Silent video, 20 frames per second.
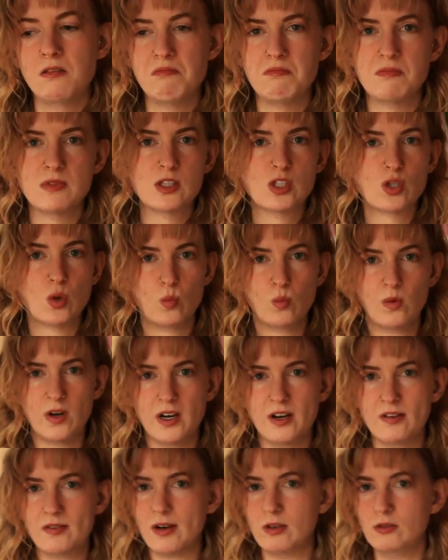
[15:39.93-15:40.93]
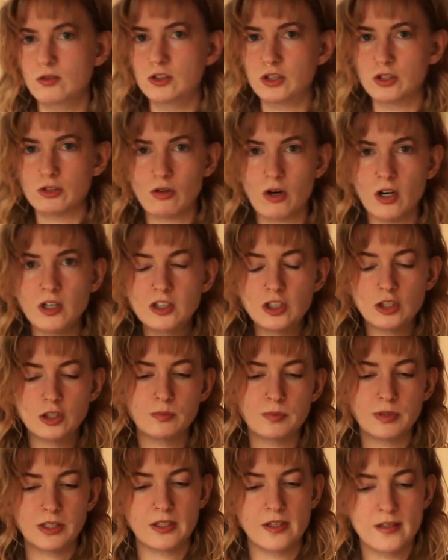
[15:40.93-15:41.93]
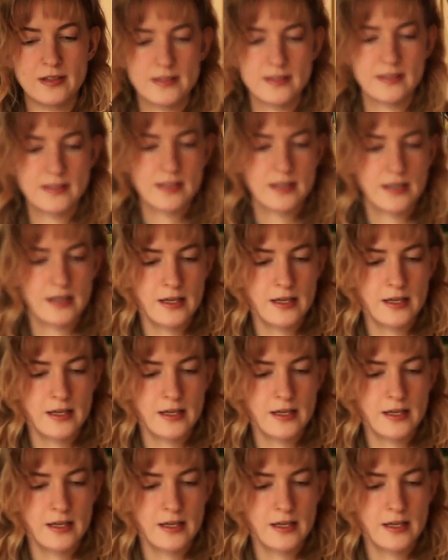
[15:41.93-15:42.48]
somewhere around the crotch, because